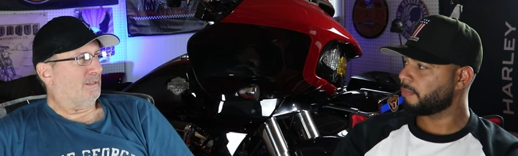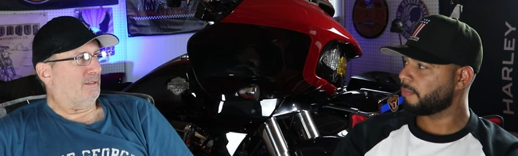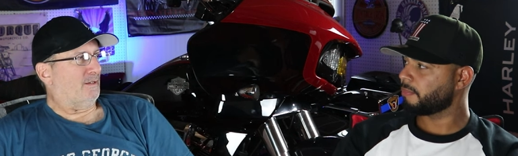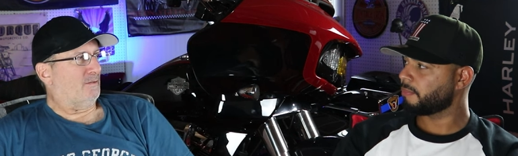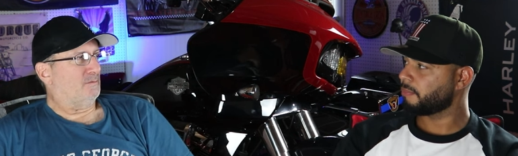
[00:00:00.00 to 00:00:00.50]
Speaker 1: You
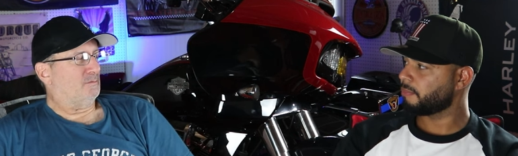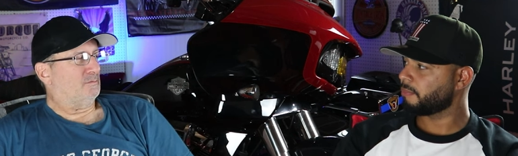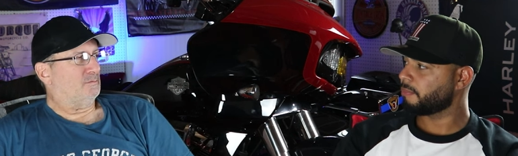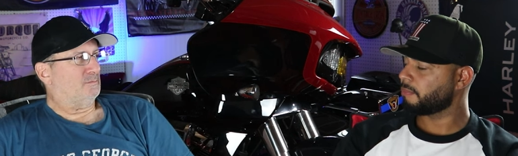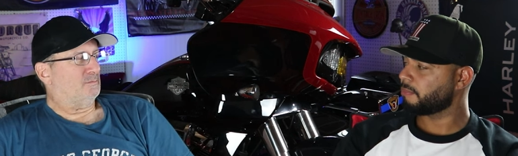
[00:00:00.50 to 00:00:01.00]
know,
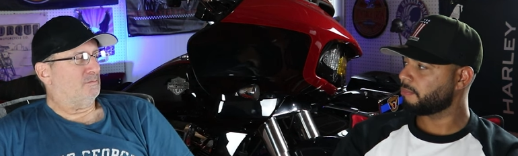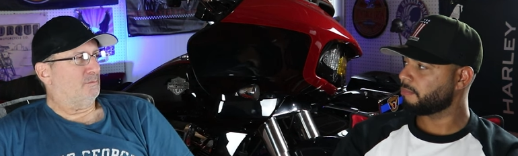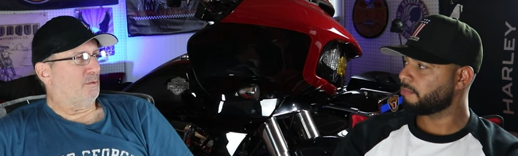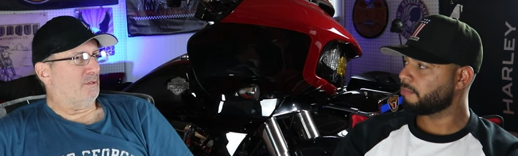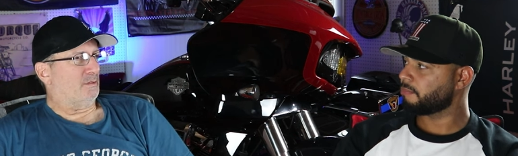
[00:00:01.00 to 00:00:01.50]

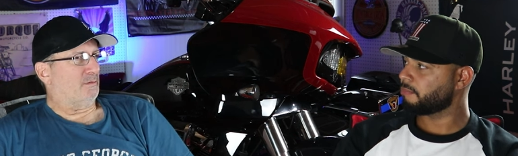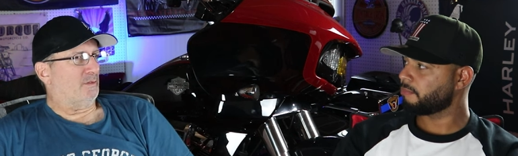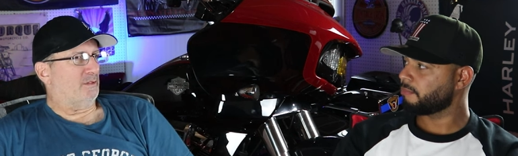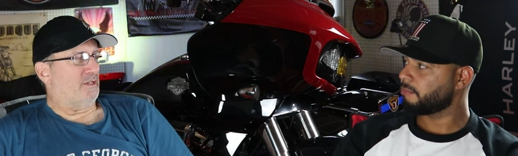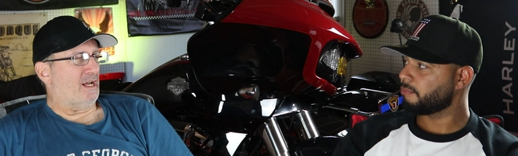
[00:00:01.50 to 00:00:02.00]
where
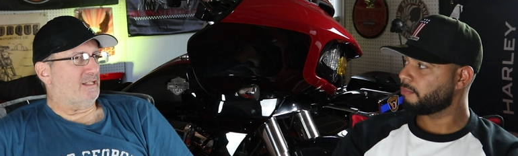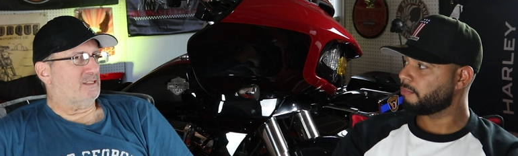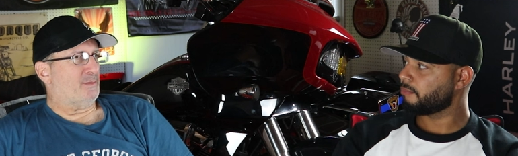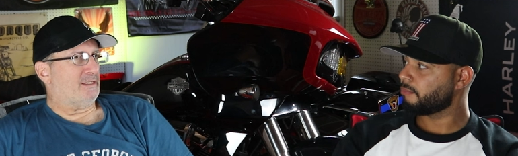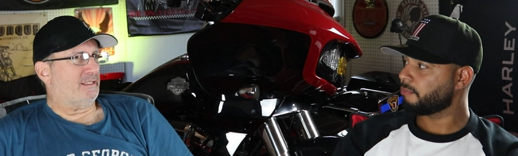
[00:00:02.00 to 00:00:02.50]
where you're not
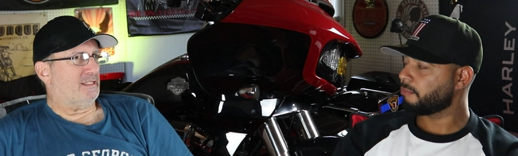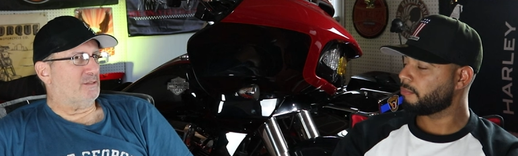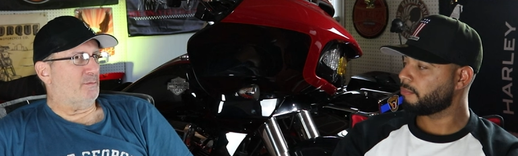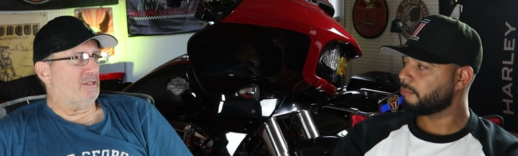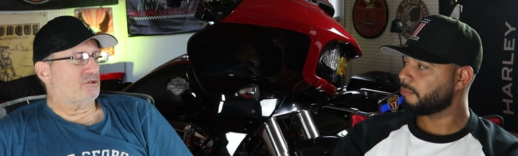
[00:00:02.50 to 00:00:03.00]
spending as
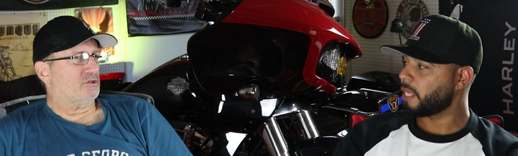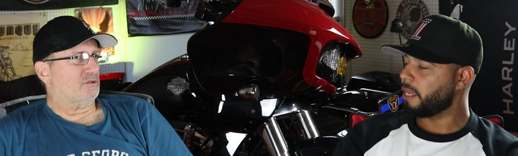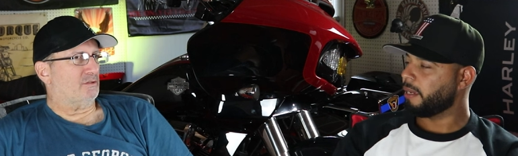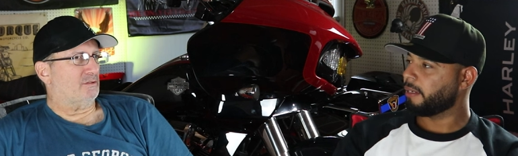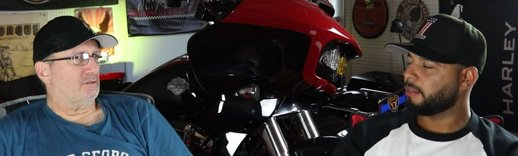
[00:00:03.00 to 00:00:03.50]

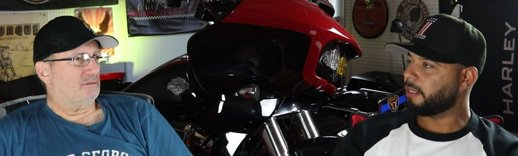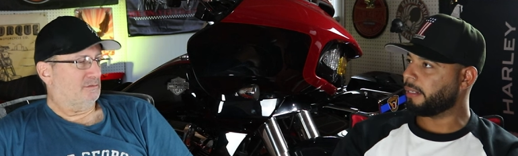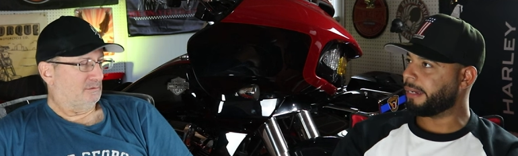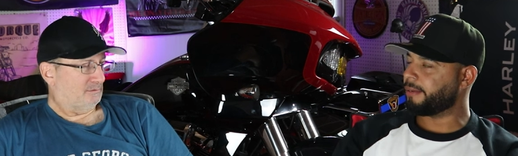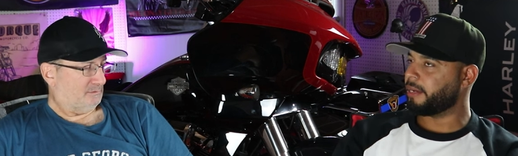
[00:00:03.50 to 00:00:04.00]
much.
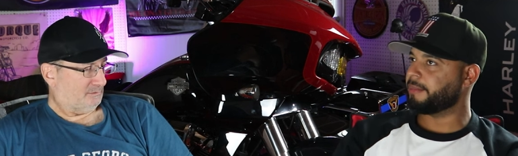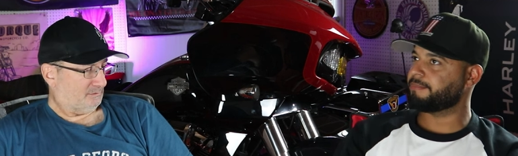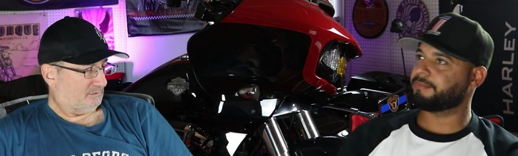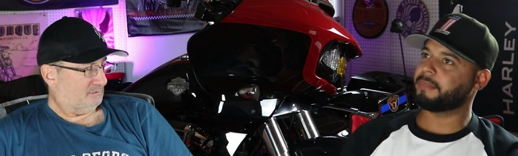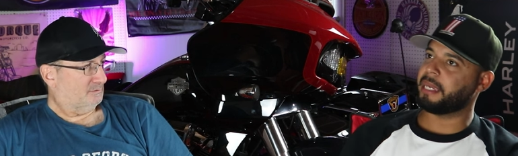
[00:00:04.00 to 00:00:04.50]
I don't know.
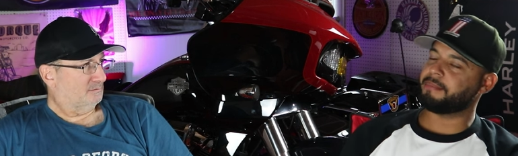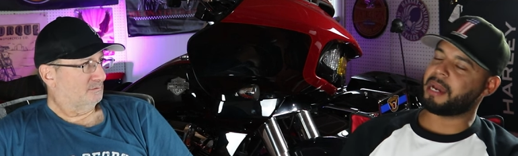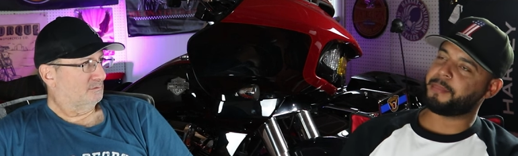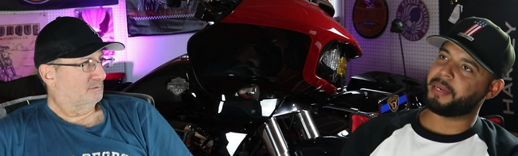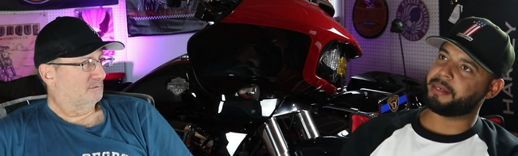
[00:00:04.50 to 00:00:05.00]
In
Speaker 2: in
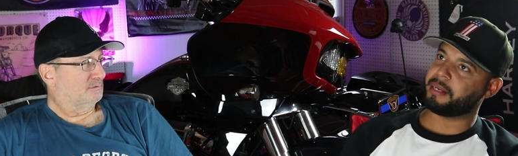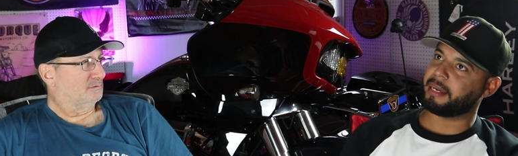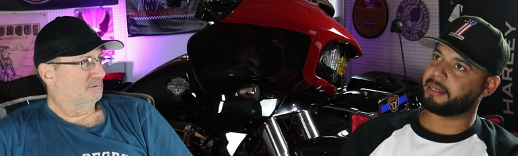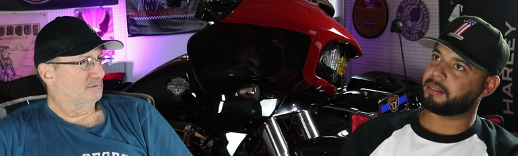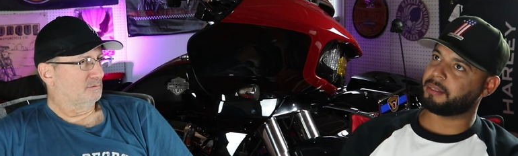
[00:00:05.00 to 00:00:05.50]
my opinion,
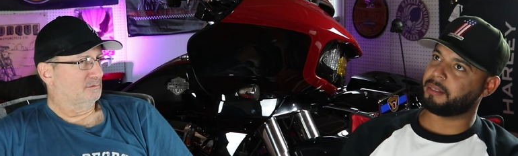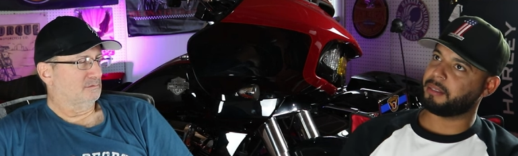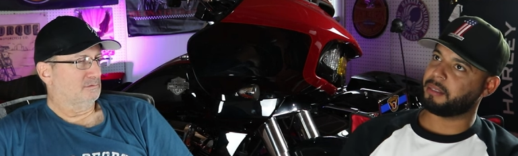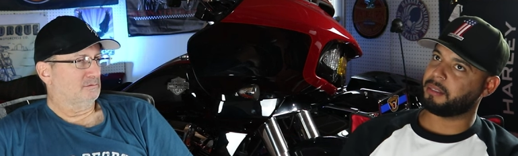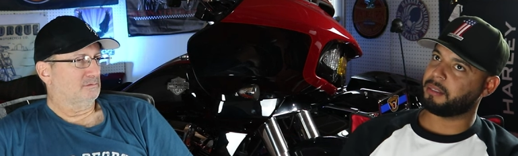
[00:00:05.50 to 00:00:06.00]
like
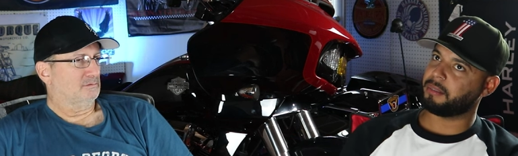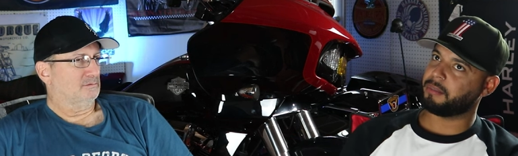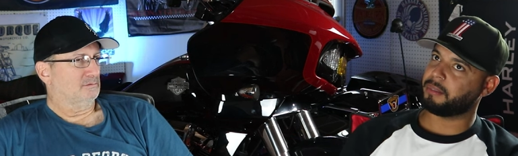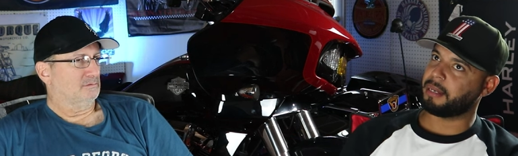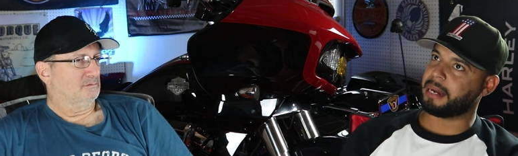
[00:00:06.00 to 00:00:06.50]

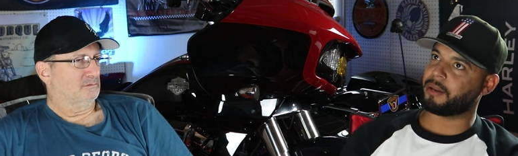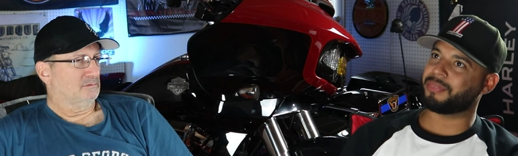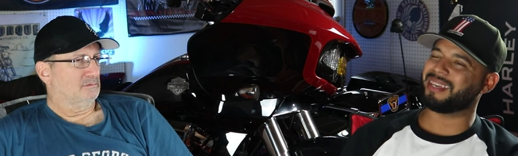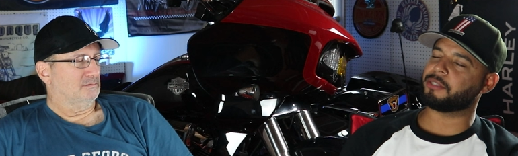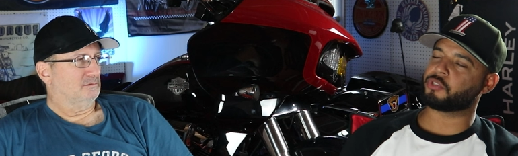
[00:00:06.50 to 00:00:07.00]
I don't
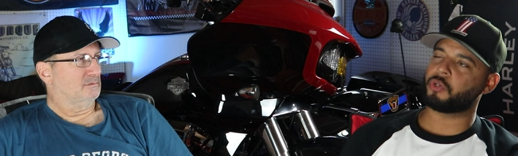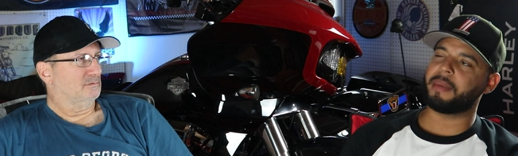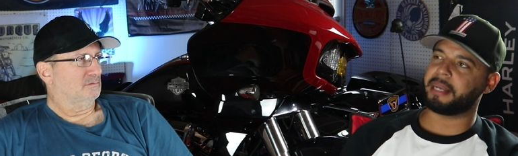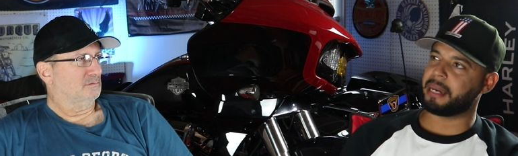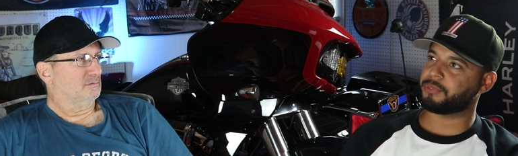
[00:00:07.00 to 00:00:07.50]
think it's too
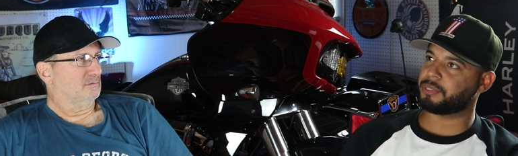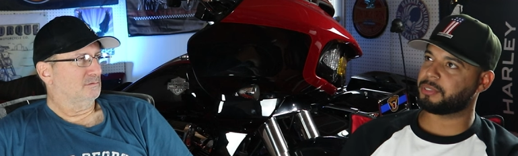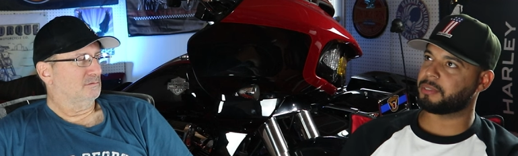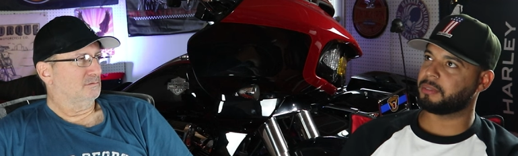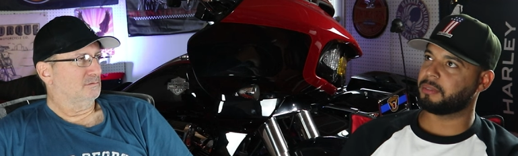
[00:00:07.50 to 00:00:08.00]
many
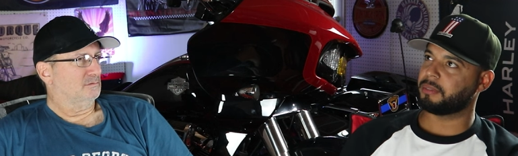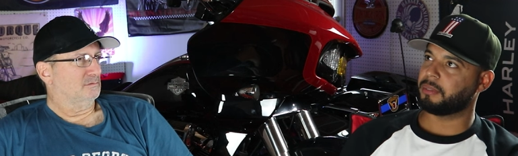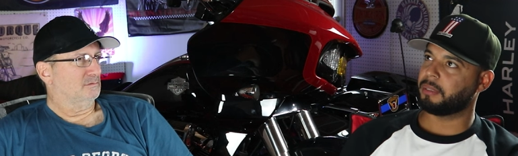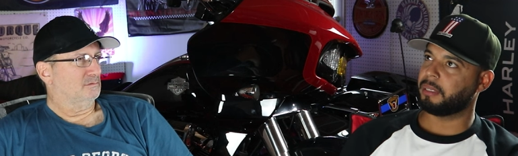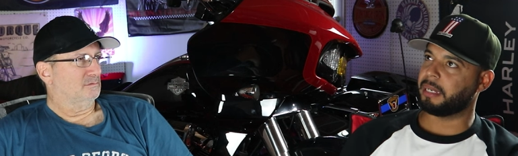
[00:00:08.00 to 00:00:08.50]
options.
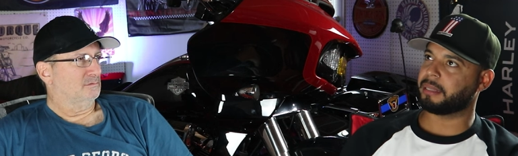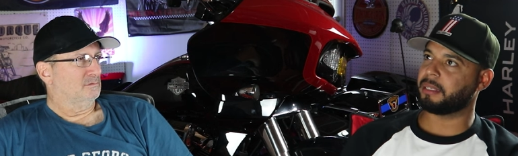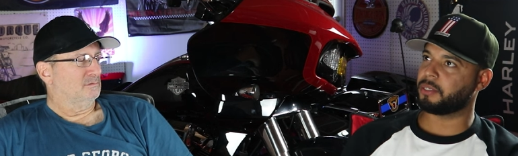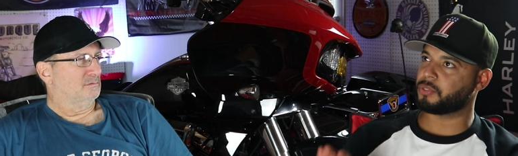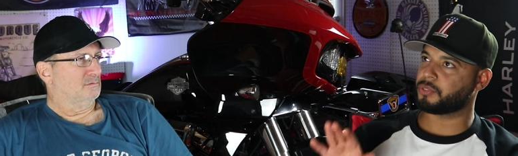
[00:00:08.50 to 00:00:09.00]
I
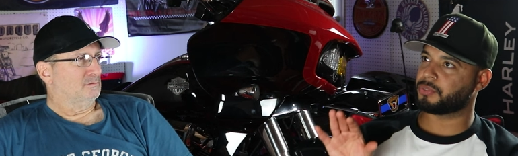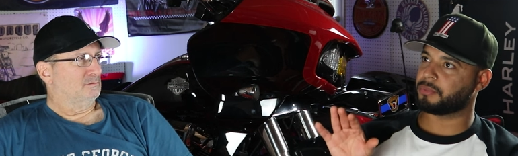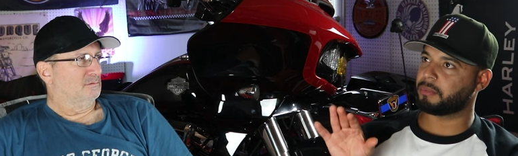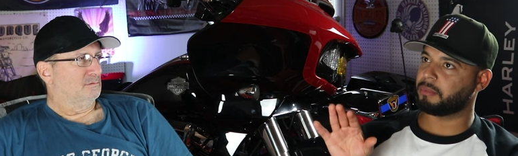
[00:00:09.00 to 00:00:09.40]
think it's